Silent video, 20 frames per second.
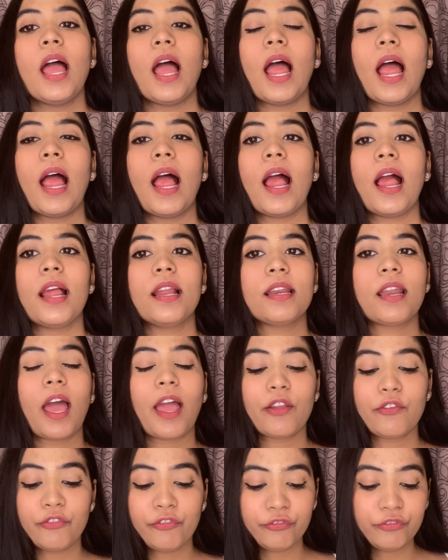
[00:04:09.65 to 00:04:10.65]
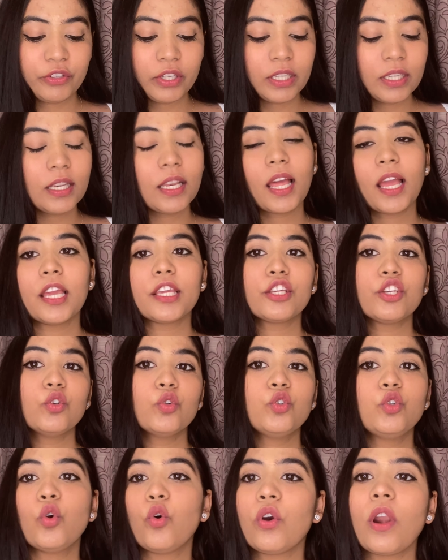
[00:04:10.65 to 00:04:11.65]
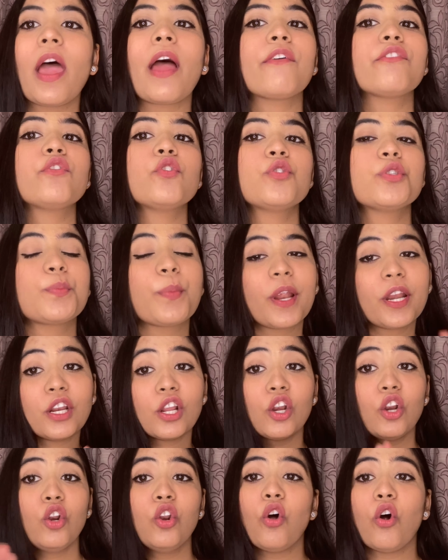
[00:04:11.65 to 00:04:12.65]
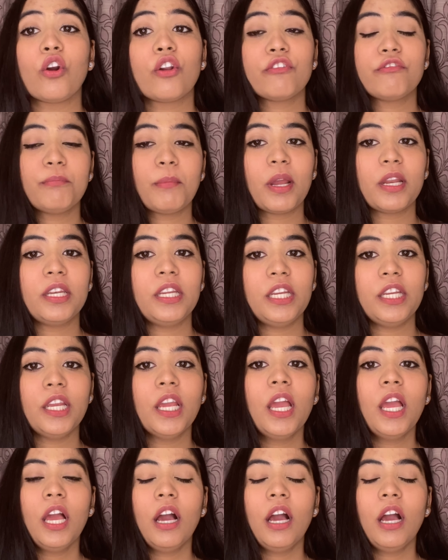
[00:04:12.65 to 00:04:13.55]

and I feel like you don't have to spend a lot of money